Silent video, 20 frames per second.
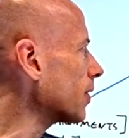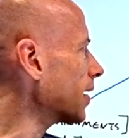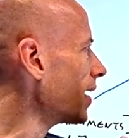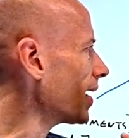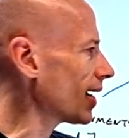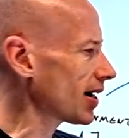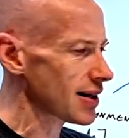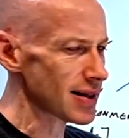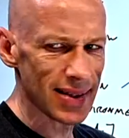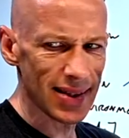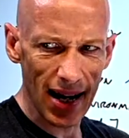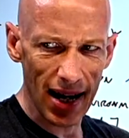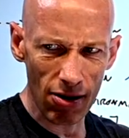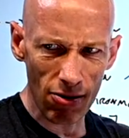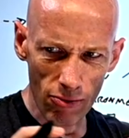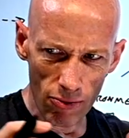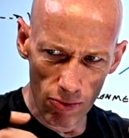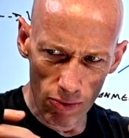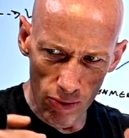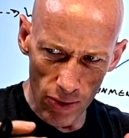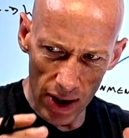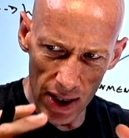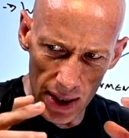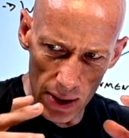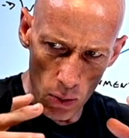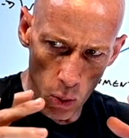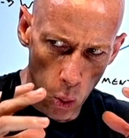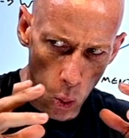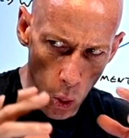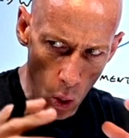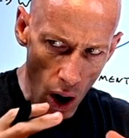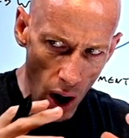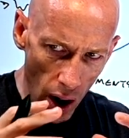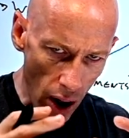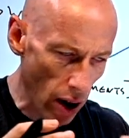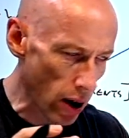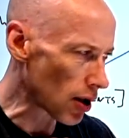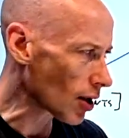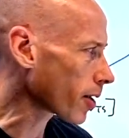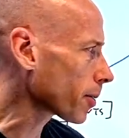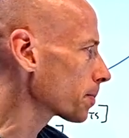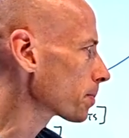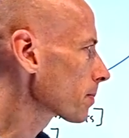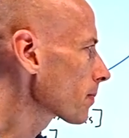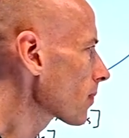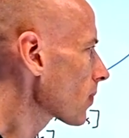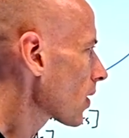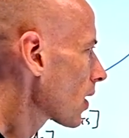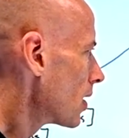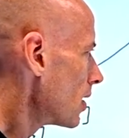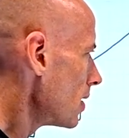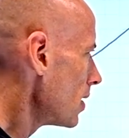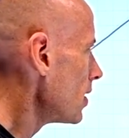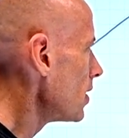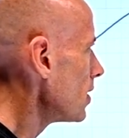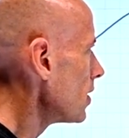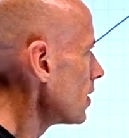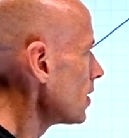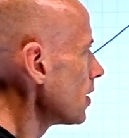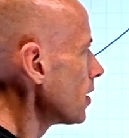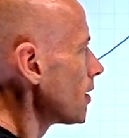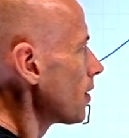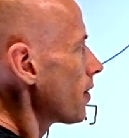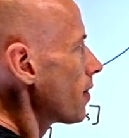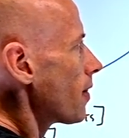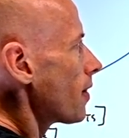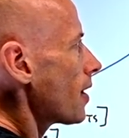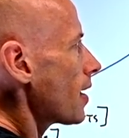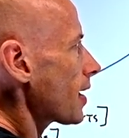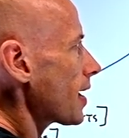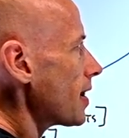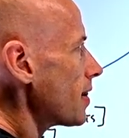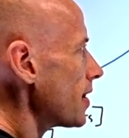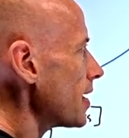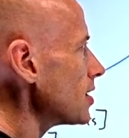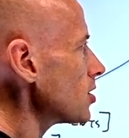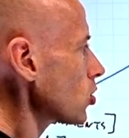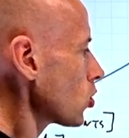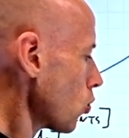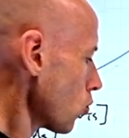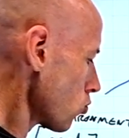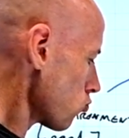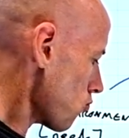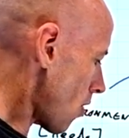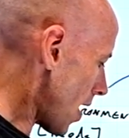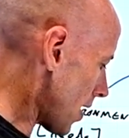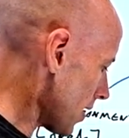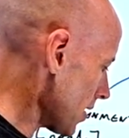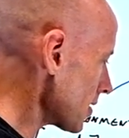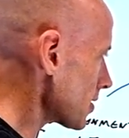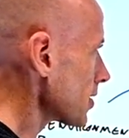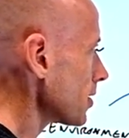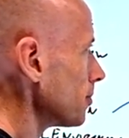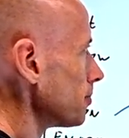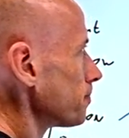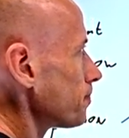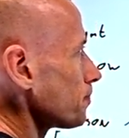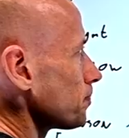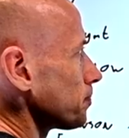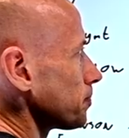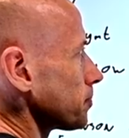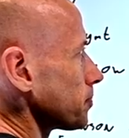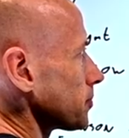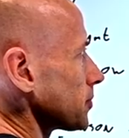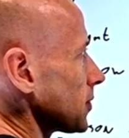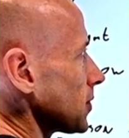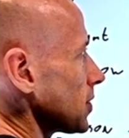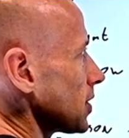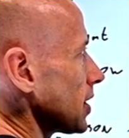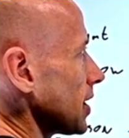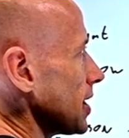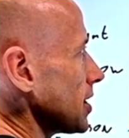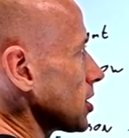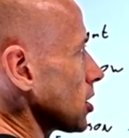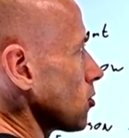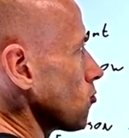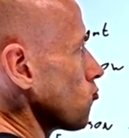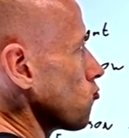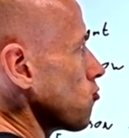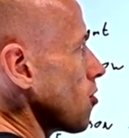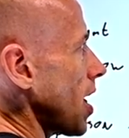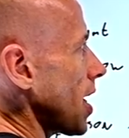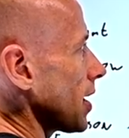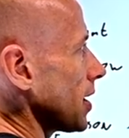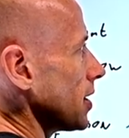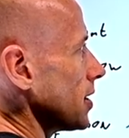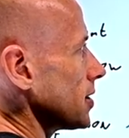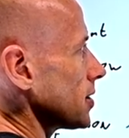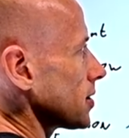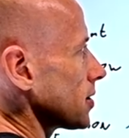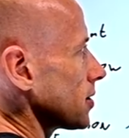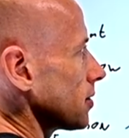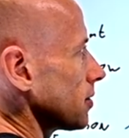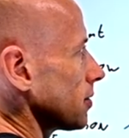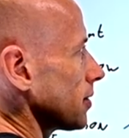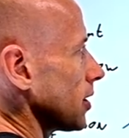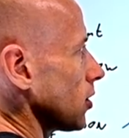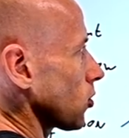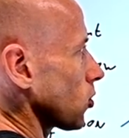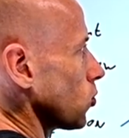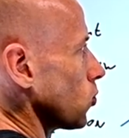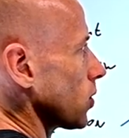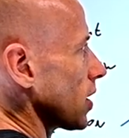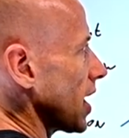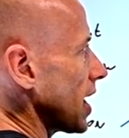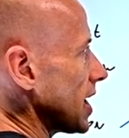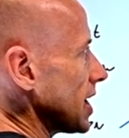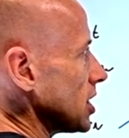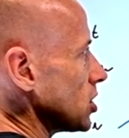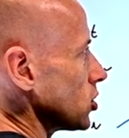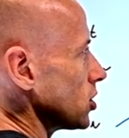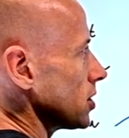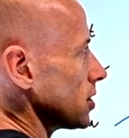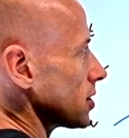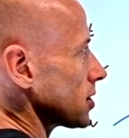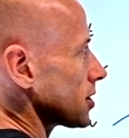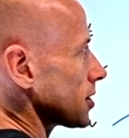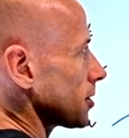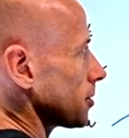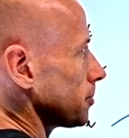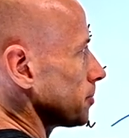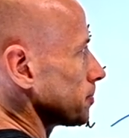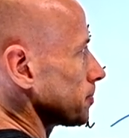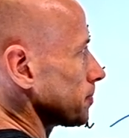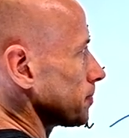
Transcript: well, how does that really work, again, these are called runners. So these are the runners, they're not called agents.